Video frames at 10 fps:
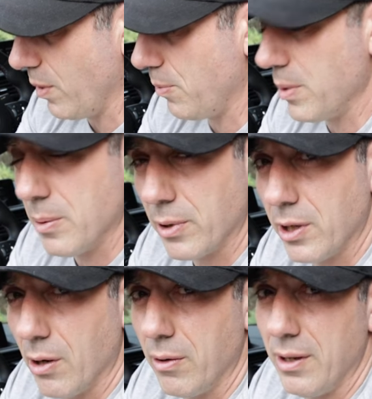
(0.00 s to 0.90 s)
with
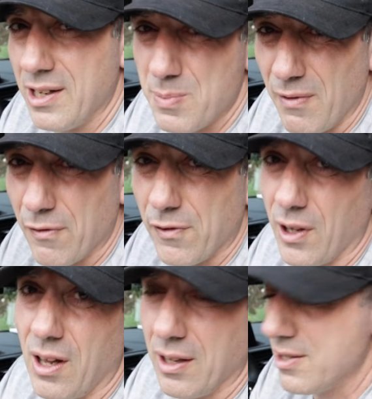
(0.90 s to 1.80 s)
BimmerCode, it's been
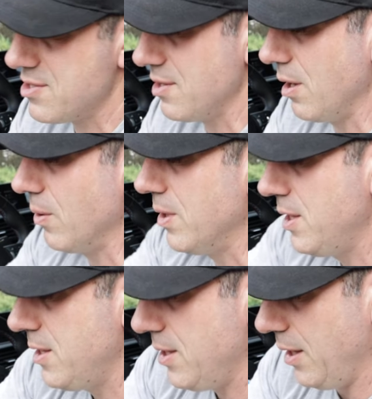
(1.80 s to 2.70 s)
flawless. So
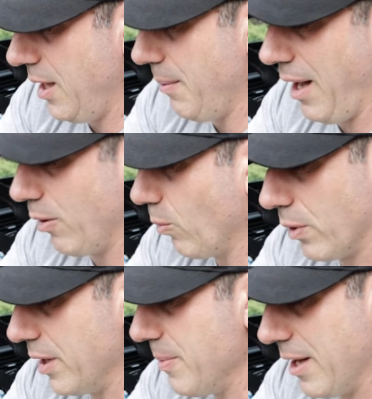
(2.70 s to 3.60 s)
uh, I don't
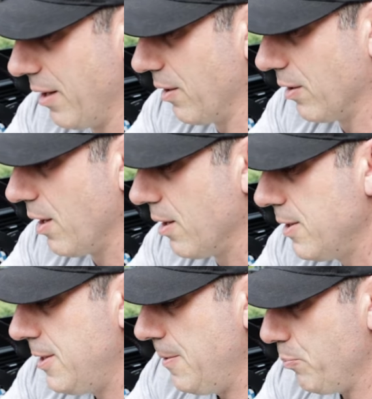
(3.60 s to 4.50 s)
worry about it at all.
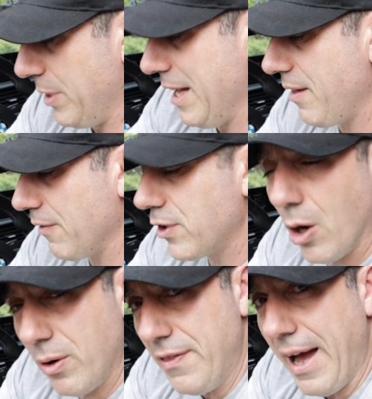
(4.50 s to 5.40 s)
But now that I've
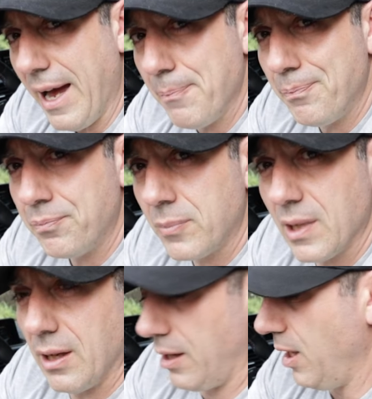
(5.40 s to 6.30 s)
coded that,
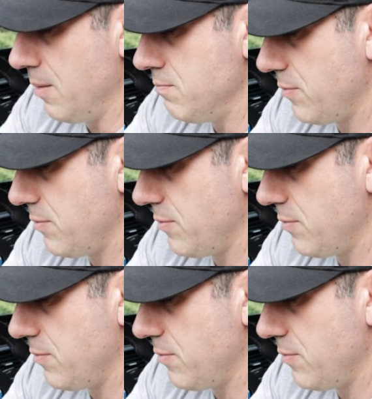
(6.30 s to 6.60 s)
um,